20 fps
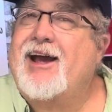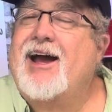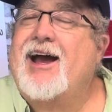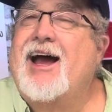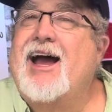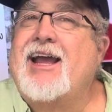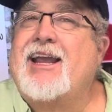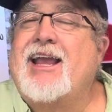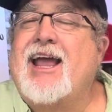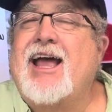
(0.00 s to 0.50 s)

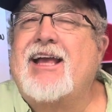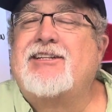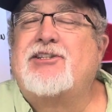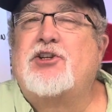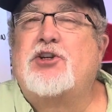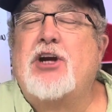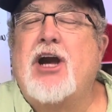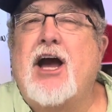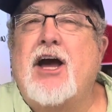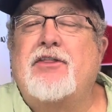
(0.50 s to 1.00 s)
Hi guys,
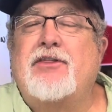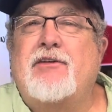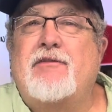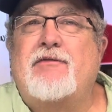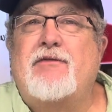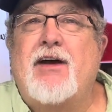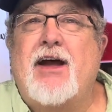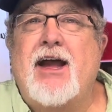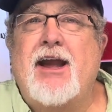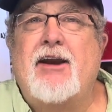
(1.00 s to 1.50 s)
John the
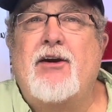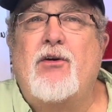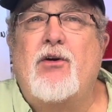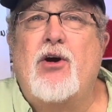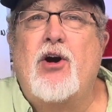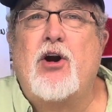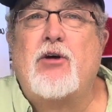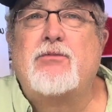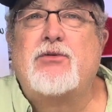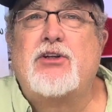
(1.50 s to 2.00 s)

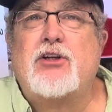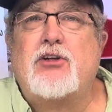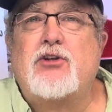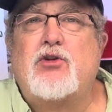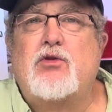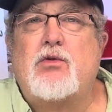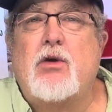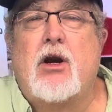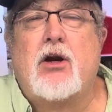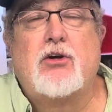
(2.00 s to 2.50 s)
Firearms
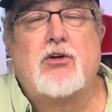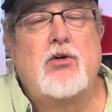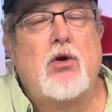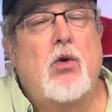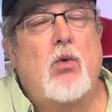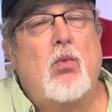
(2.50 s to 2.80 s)
Instructor,